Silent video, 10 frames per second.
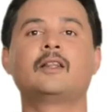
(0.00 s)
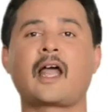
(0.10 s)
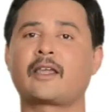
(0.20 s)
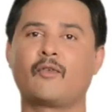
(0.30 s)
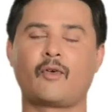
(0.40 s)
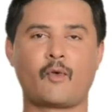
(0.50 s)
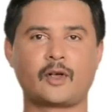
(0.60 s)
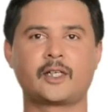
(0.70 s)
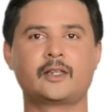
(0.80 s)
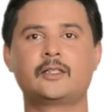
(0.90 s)
Thank you for
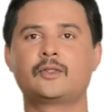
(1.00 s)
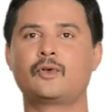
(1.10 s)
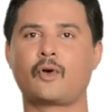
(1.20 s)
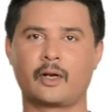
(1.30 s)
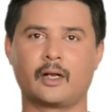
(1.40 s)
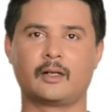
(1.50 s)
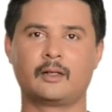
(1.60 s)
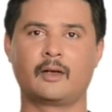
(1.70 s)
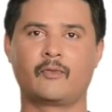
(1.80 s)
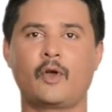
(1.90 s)
watching this tutorial.
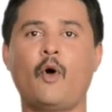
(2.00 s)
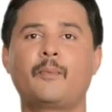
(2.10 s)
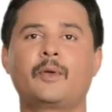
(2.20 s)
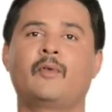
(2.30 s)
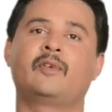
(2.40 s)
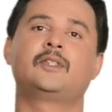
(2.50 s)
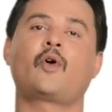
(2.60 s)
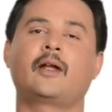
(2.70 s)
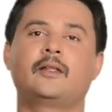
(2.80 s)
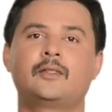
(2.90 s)
We hope you have
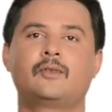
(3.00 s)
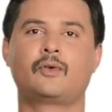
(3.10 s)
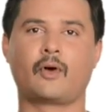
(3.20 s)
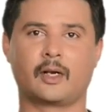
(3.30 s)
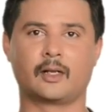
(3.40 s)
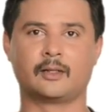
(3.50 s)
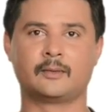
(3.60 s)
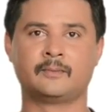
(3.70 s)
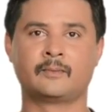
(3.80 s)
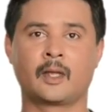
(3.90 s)
enjoyed this tutorial.
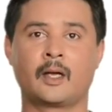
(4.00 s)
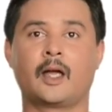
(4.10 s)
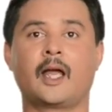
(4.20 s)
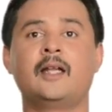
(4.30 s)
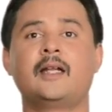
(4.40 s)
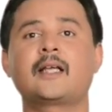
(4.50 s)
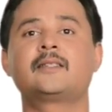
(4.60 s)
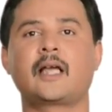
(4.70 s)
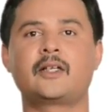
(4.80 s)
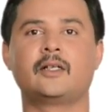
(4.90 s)
In
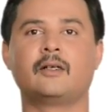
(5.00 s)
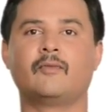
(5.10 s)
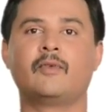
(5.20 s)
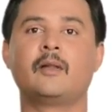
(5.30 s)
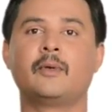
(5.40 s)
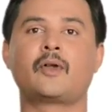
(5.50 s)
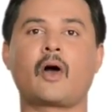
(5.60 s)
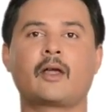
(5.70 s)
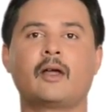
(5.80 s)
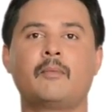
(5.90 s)
next session, we will be
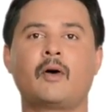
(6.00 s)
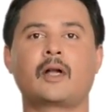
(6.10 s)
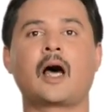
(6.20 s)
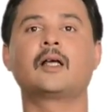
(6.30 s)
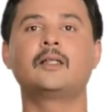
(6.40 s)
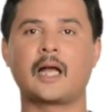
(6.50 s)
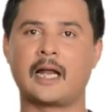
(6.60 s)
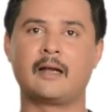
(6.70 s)
talking about another